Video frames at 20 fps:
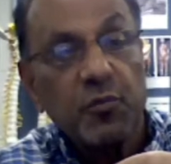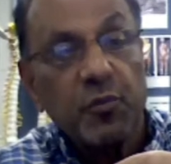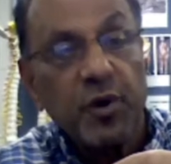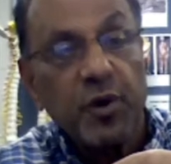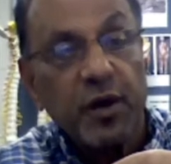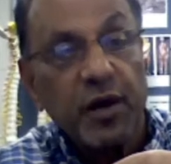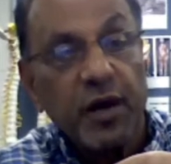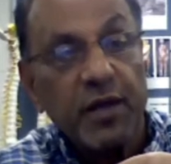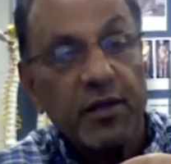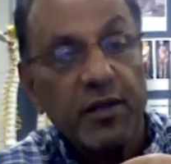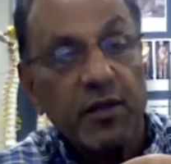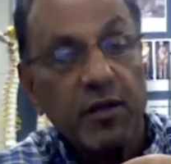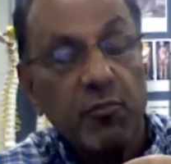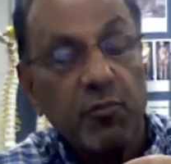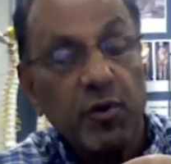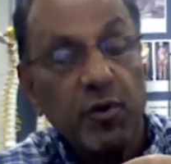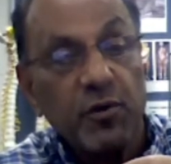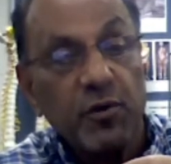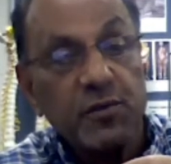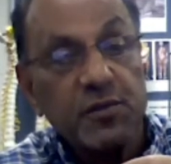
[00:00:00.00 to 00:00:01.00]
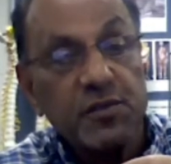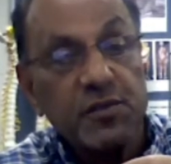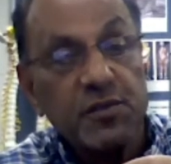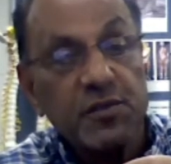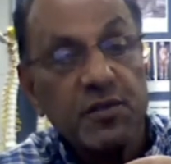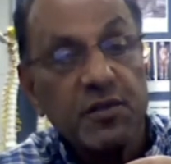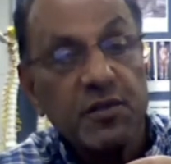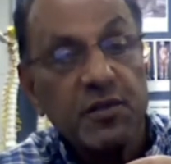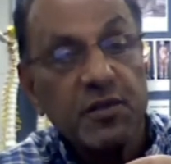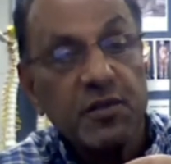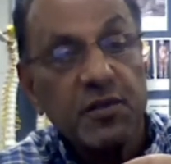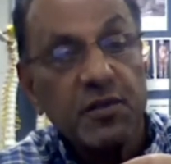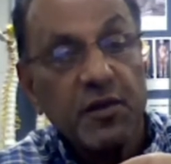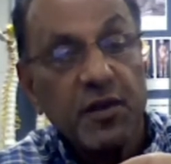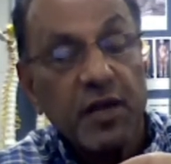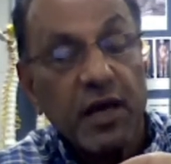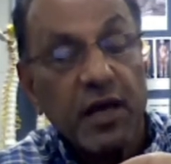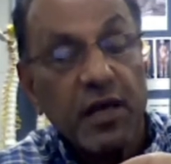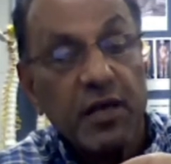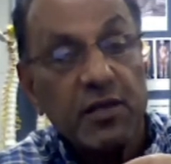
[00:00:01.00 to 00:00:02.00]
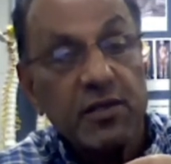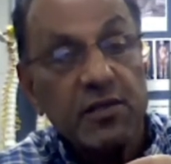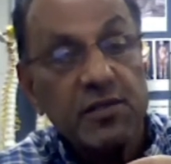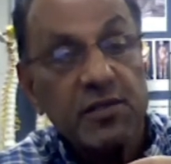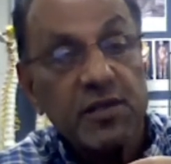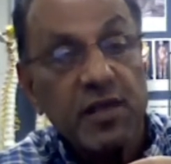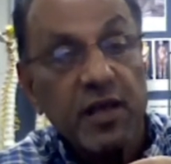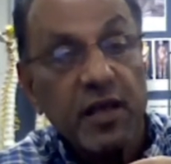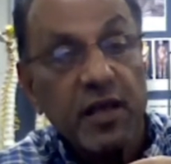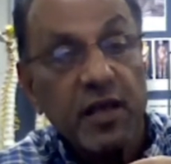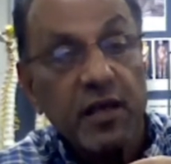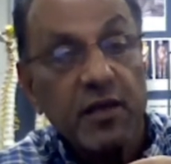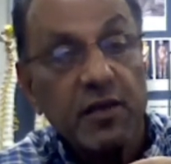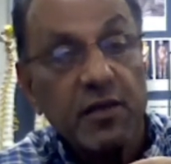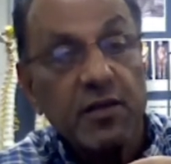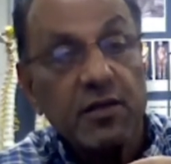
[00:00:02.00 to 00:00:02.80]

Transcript: parietal bones that is the